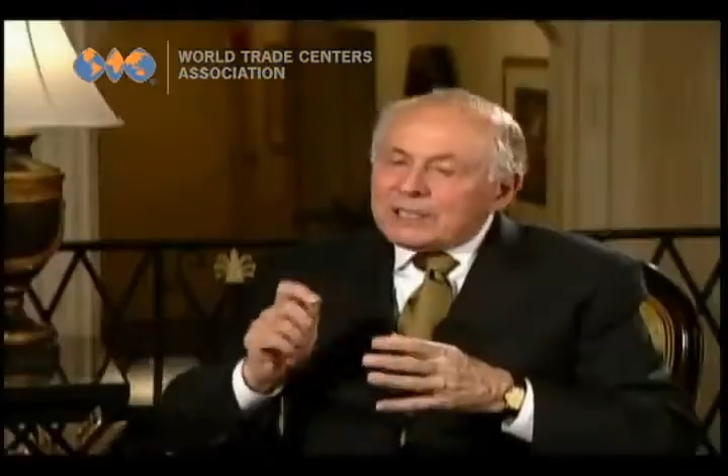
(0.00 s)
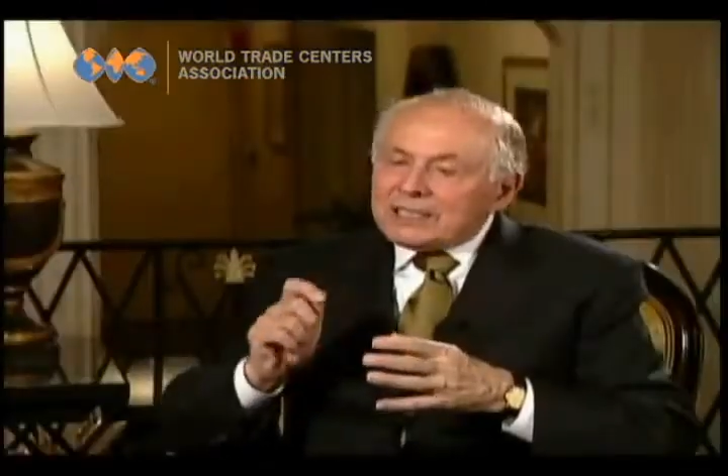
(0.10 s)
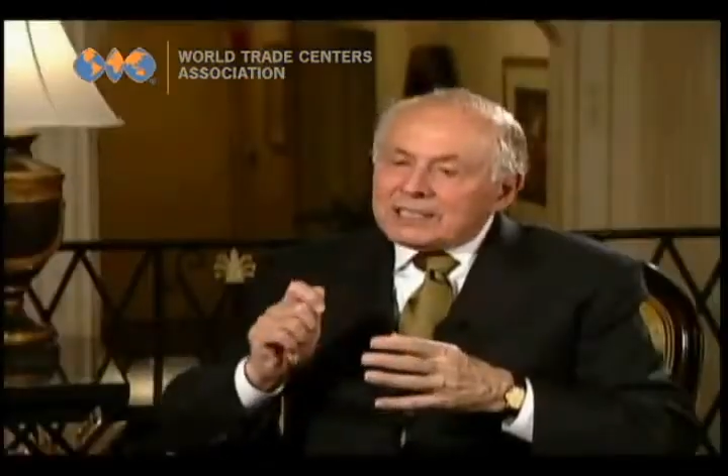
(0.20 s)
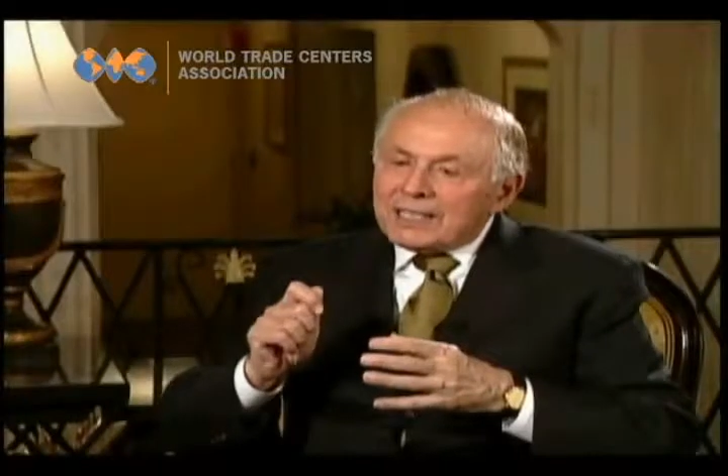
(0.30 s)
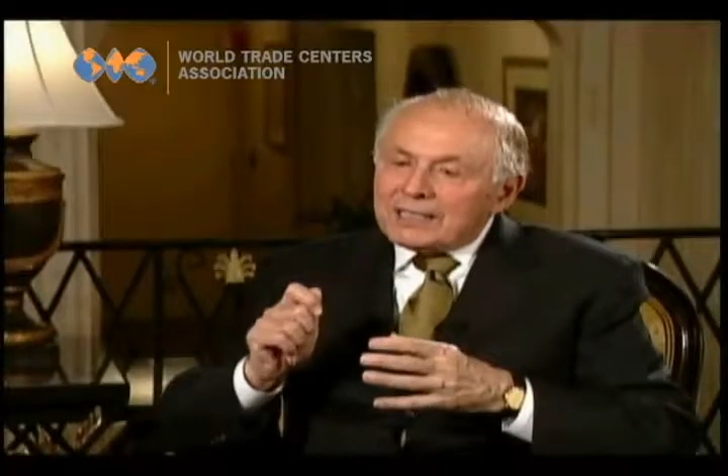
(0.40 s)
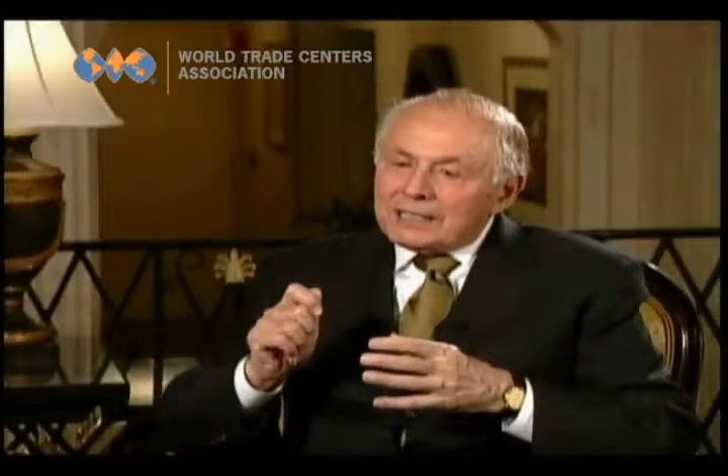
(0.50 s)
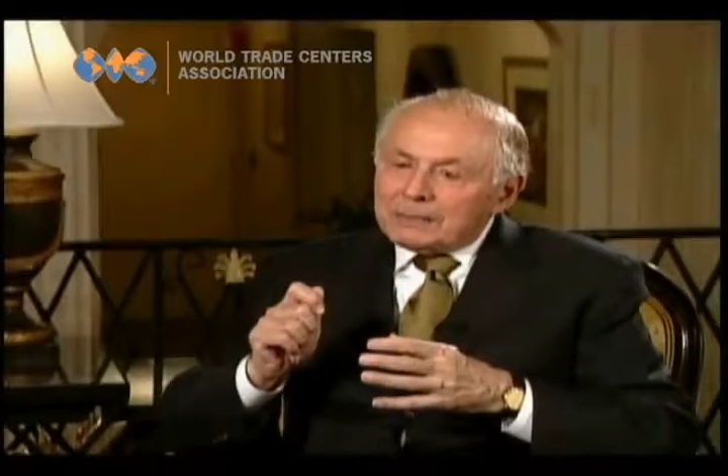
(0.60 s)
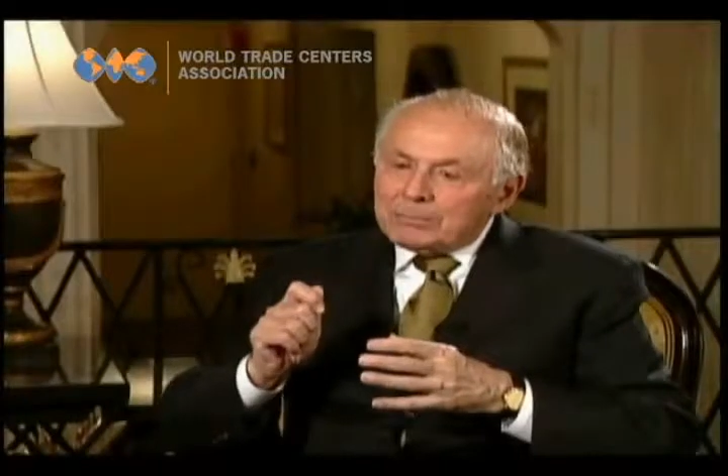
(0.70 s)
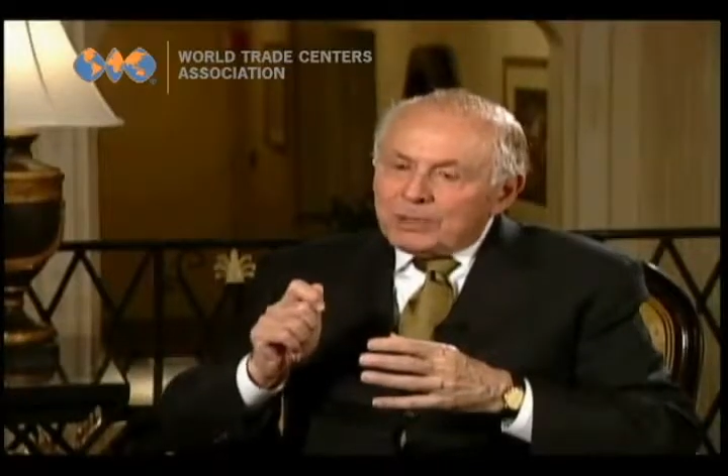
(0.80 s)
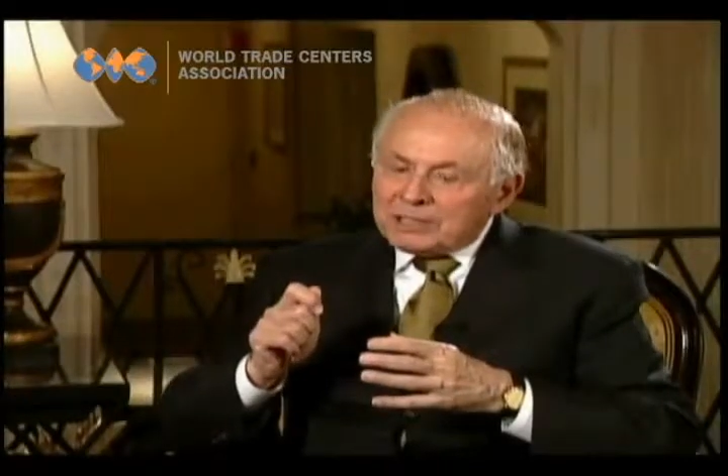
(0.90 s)
trade center
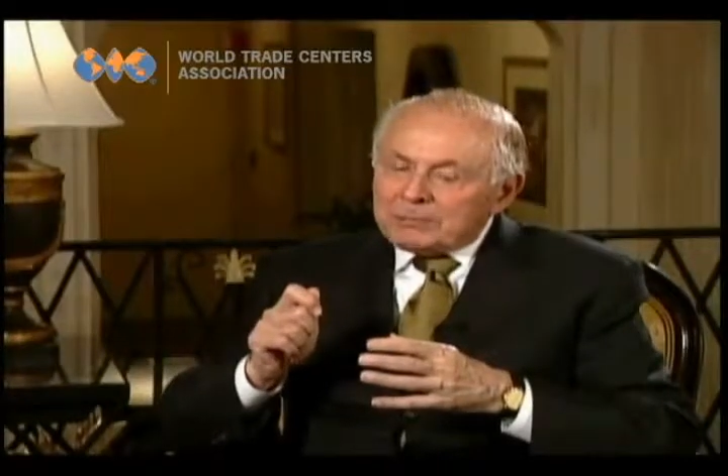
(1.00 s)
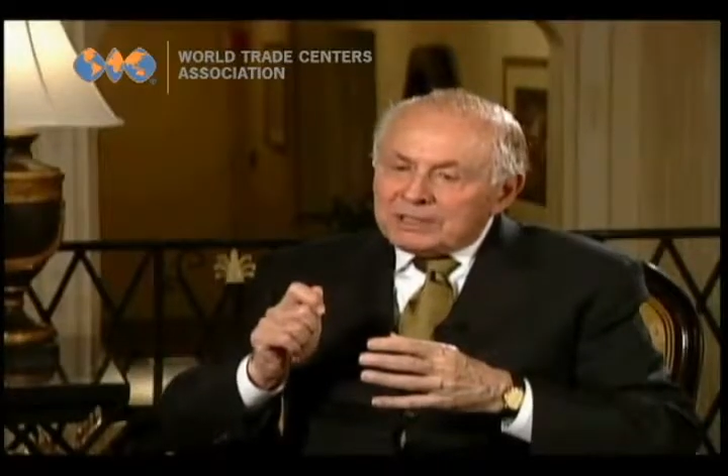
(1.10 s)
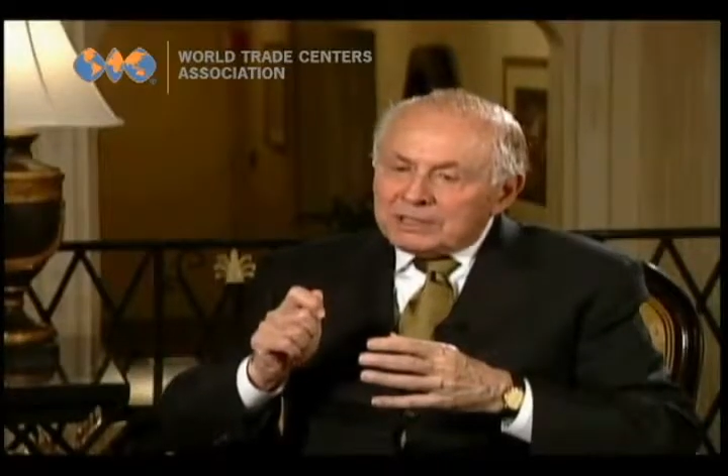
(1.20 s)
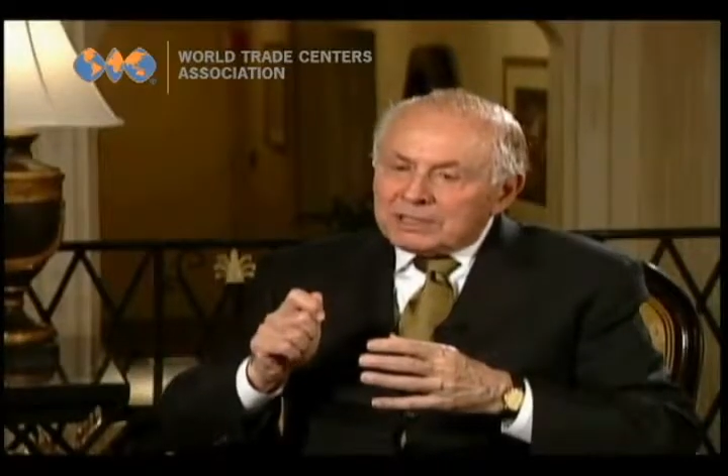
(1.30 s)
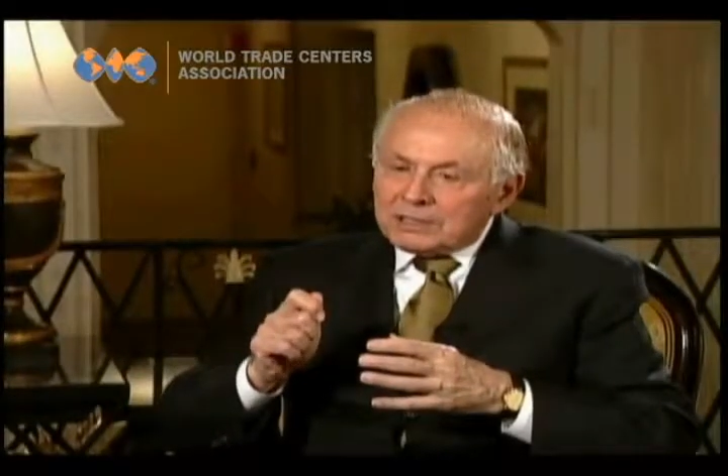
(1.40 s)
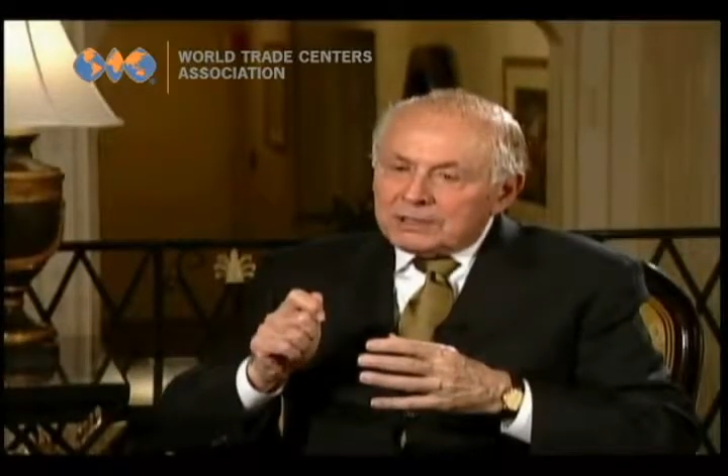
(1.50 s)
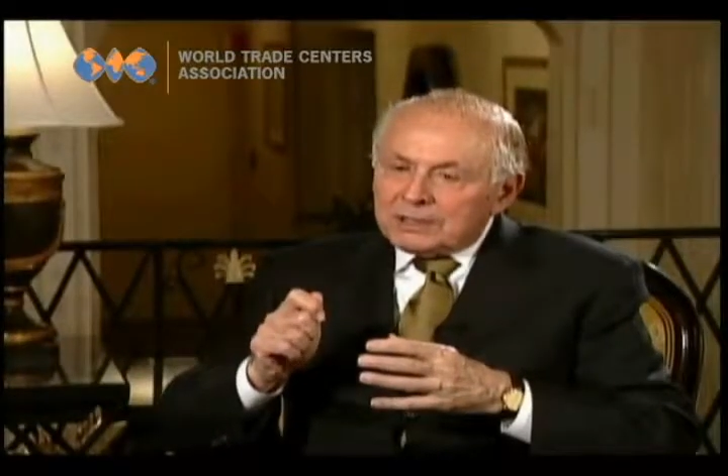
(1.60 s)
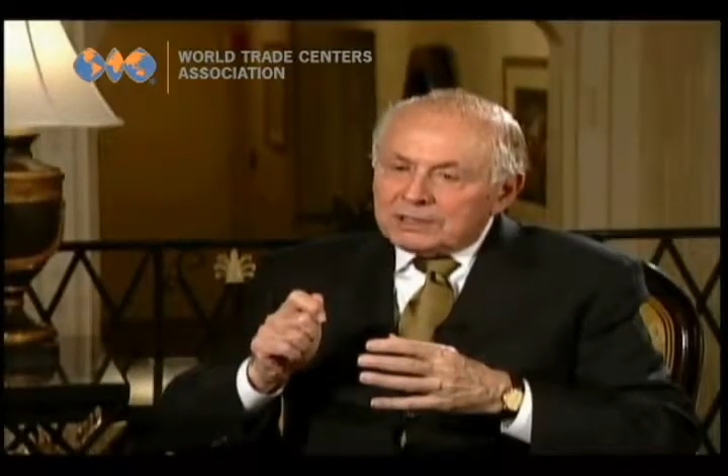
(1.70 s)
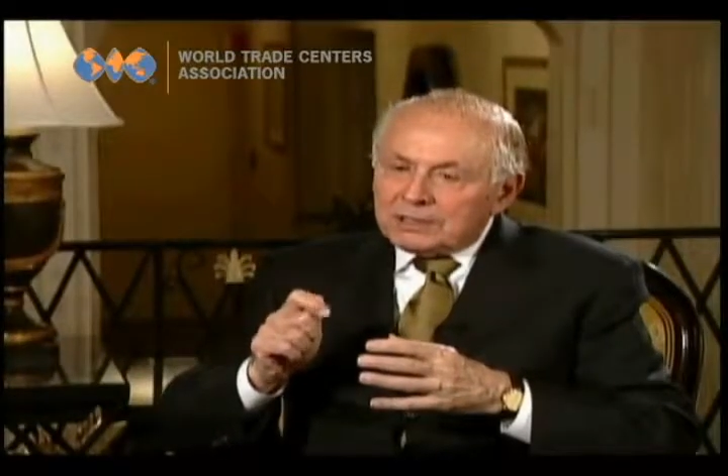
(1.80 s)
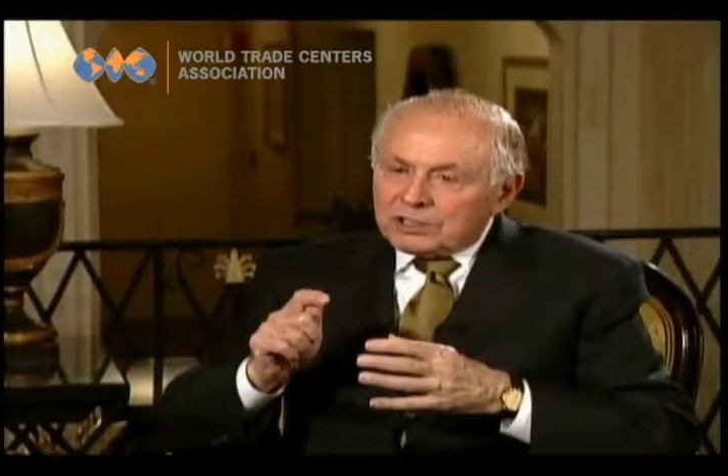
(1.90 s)
must be
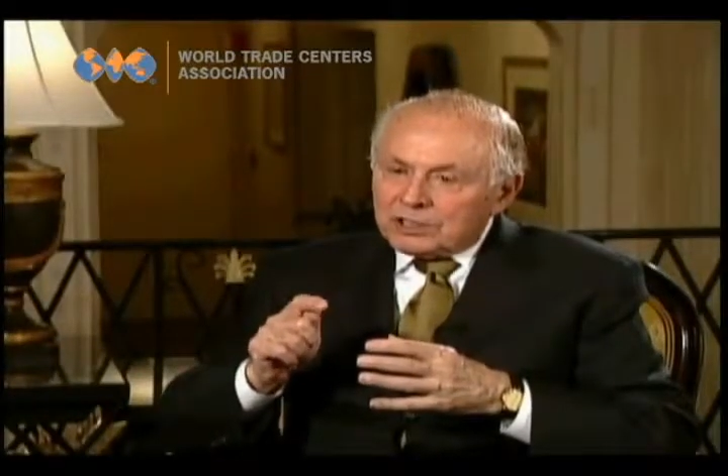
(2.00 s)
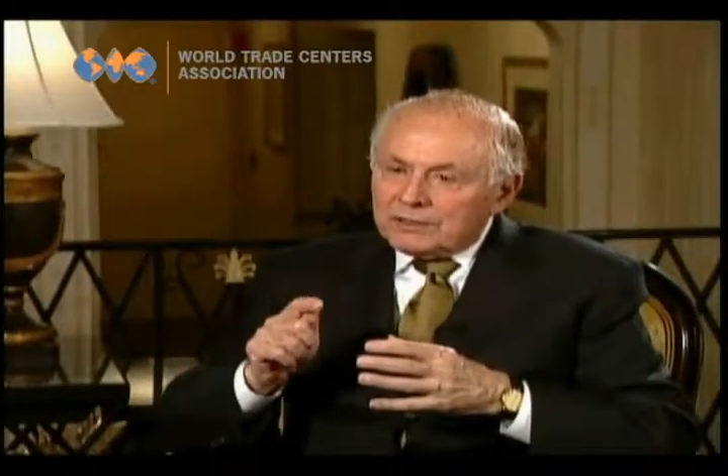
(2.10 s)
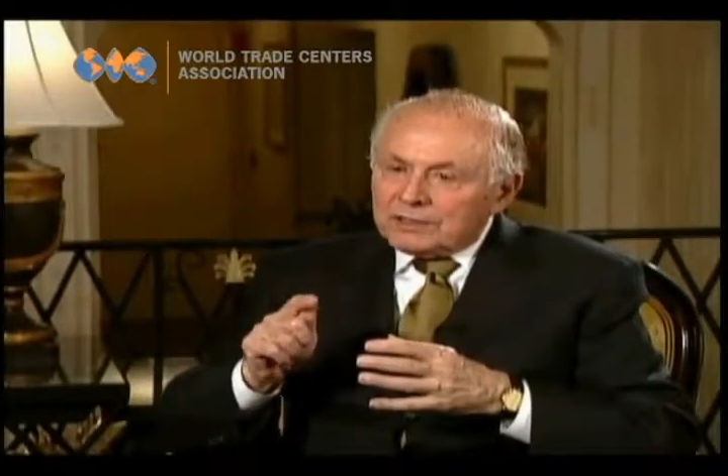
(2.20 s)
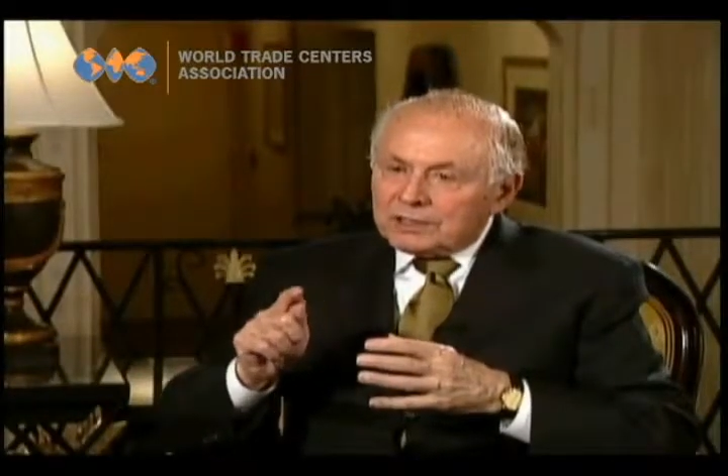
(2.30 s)
designed to service